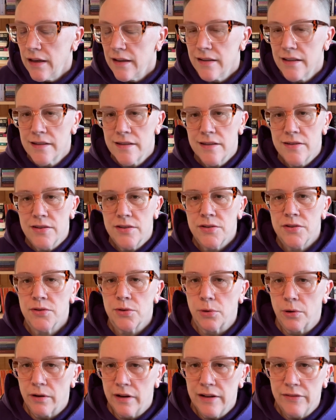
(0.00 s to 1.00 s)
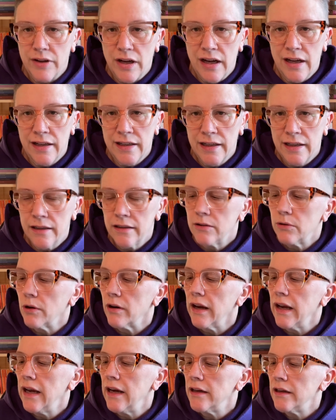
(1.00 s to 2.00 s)
This is the story of Anna,
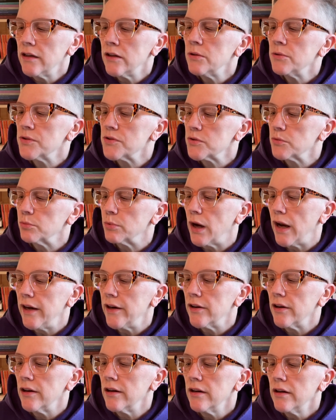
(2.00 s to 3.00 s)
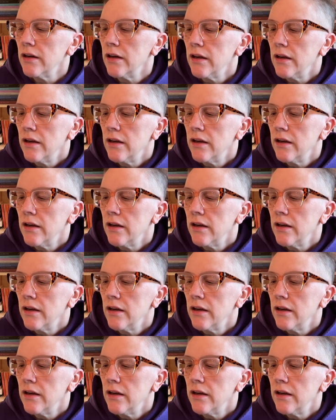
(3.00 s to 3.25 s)
who is a writer.